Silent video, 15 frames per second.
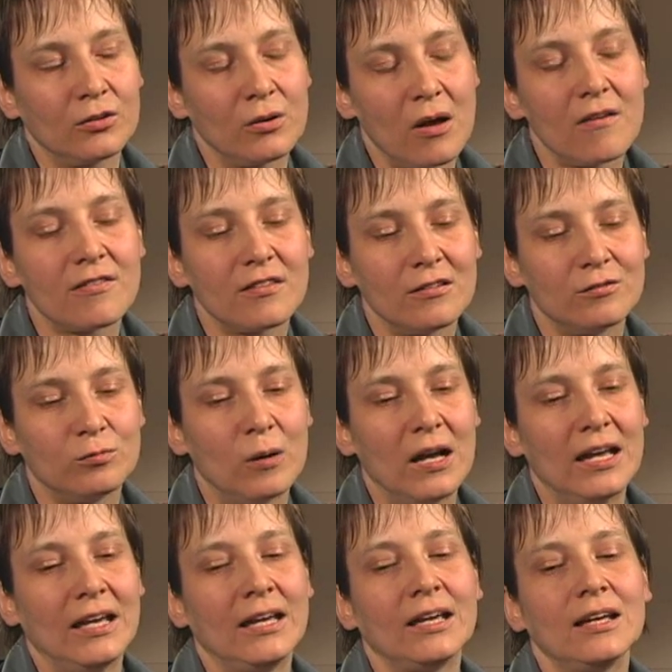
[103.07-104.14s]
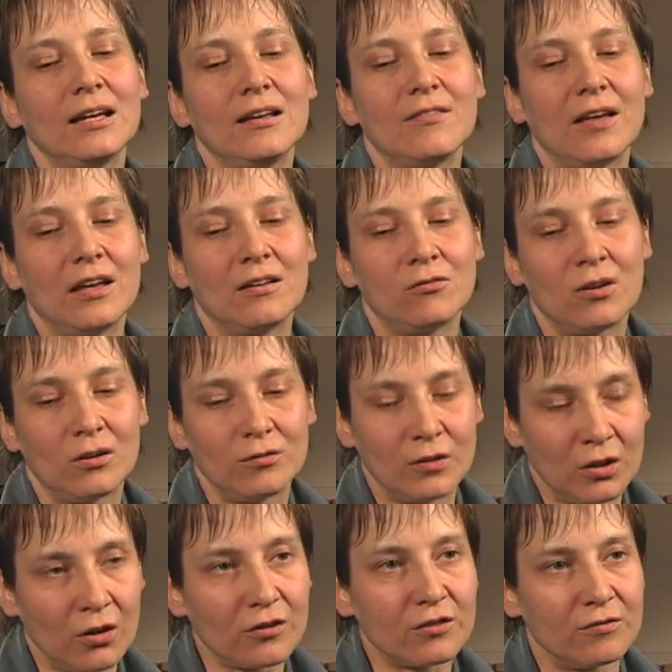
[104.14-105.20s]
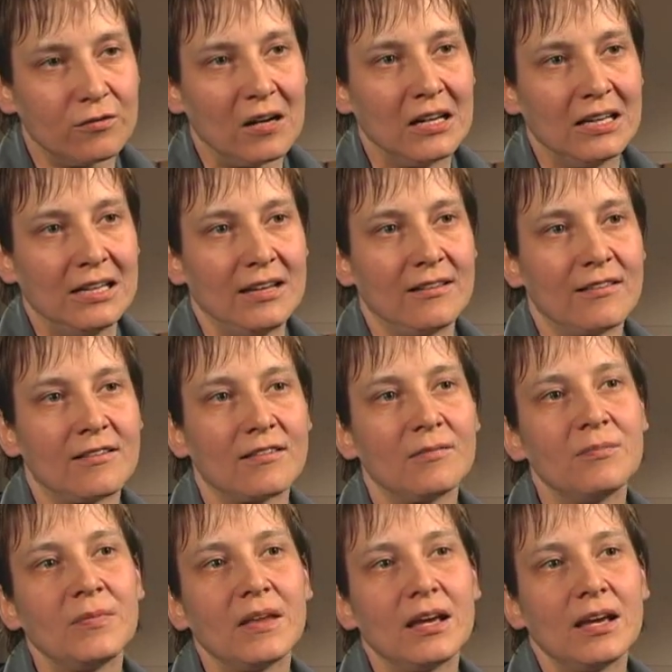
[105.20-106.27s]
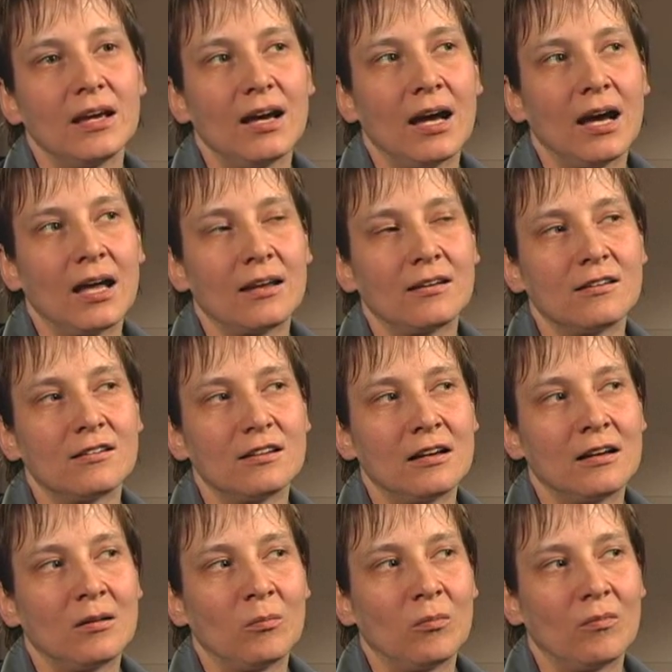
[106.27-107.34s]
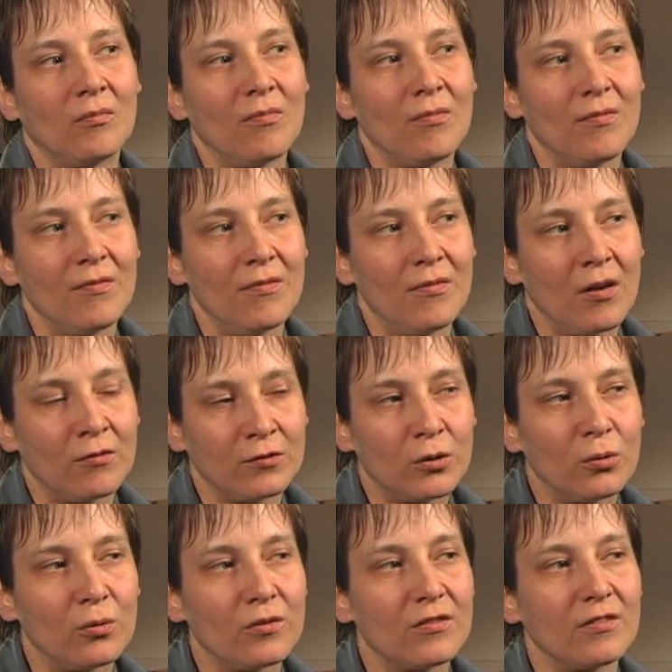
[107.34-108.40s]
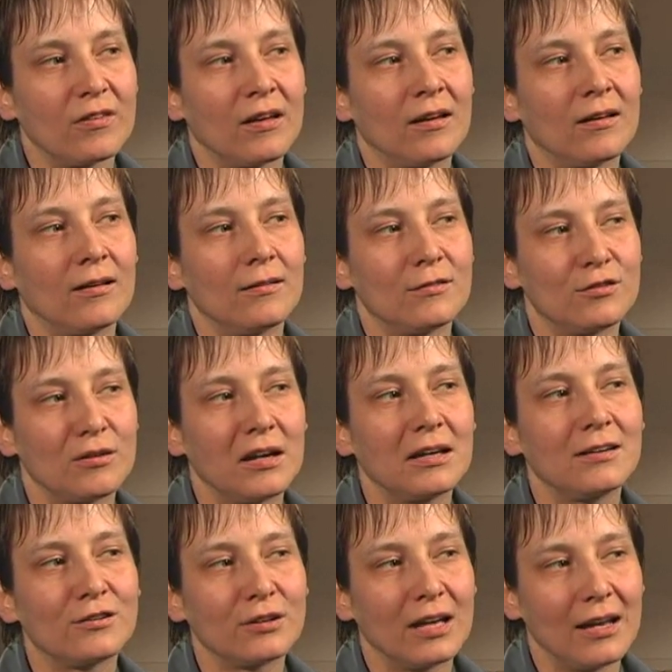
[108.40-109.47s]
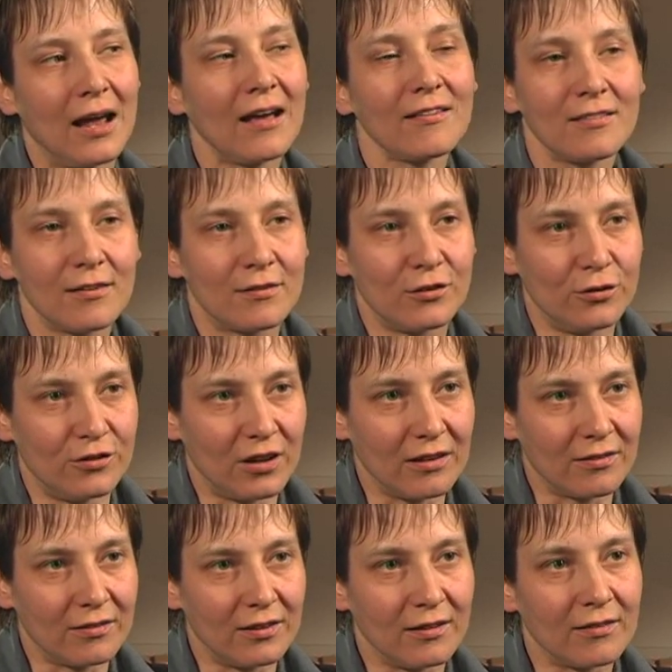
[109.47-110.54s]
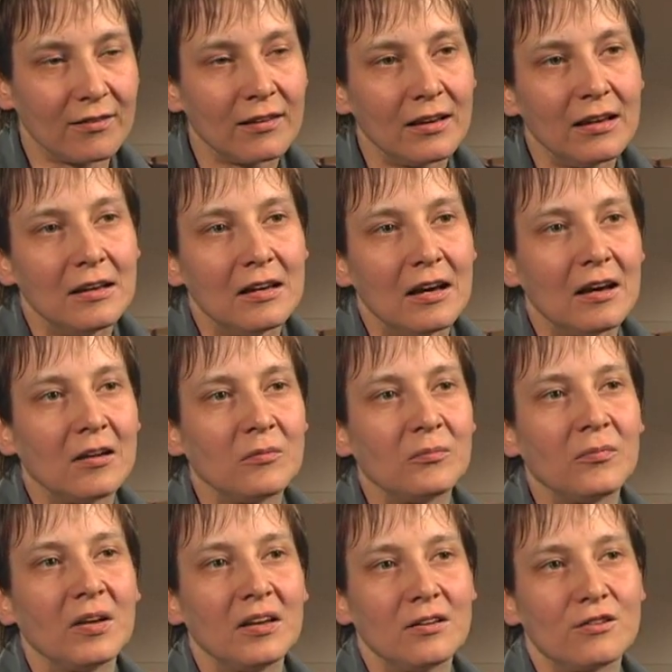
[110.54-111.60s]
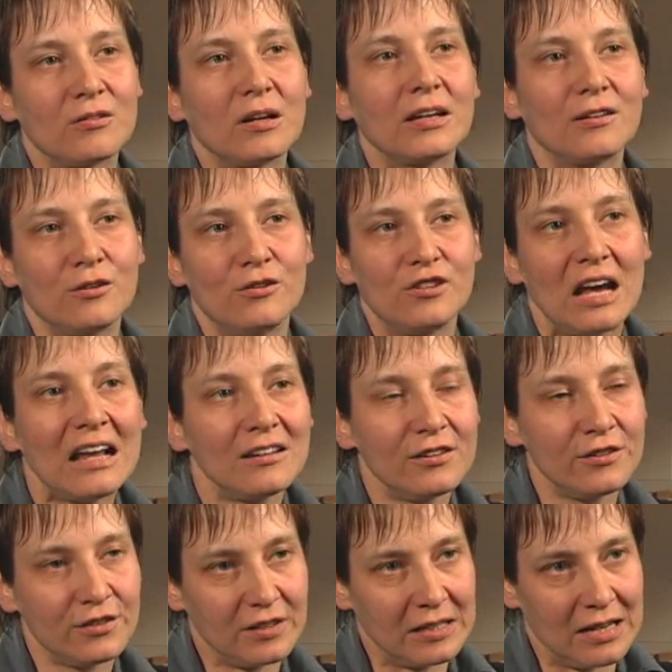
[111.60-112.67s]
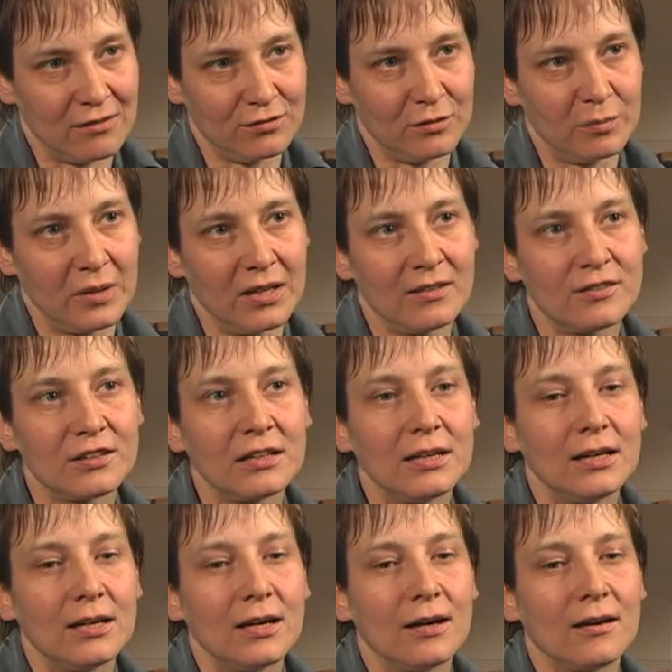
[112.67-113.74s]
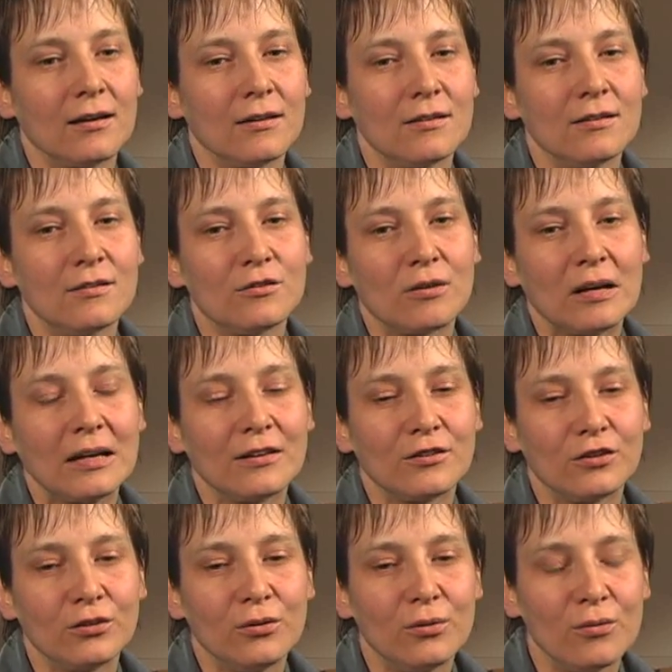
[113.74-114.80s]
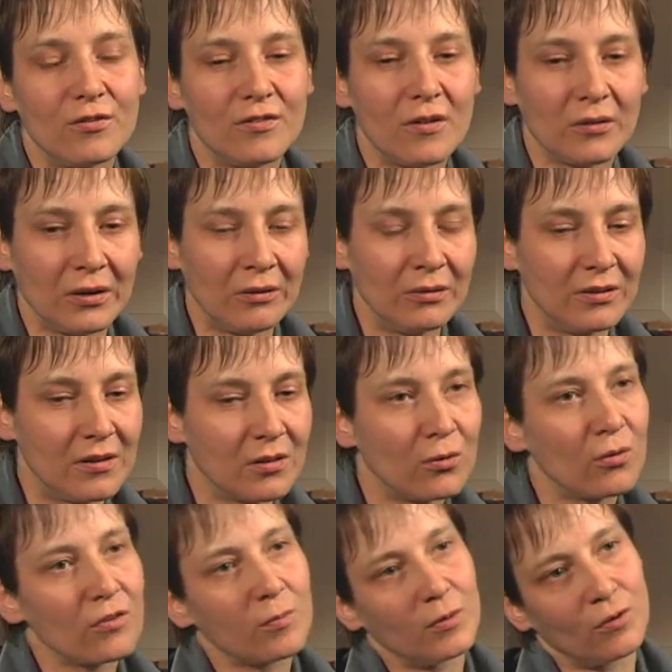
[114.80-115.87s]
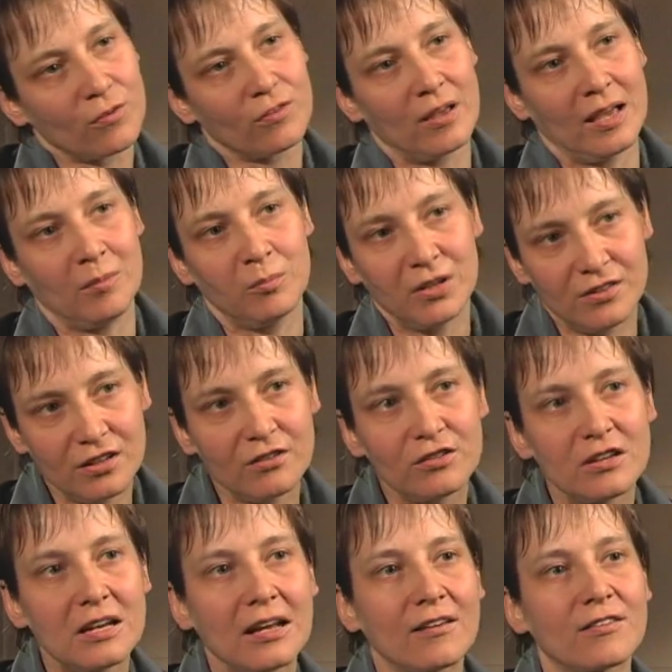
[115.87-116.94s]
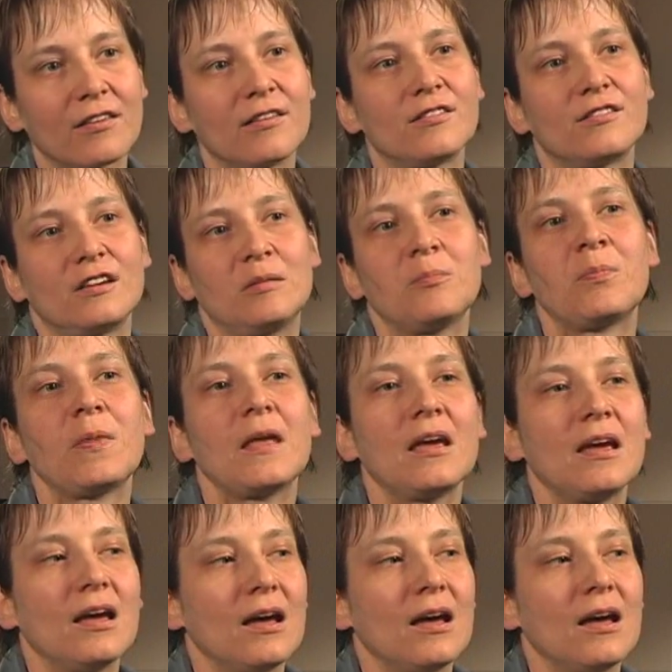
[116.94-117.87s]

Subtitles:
coercive way. They involve a lot of violence. And of course, trying to get access to justice, trying to challenge the government, trying to use not only the courts but also a petitioning system,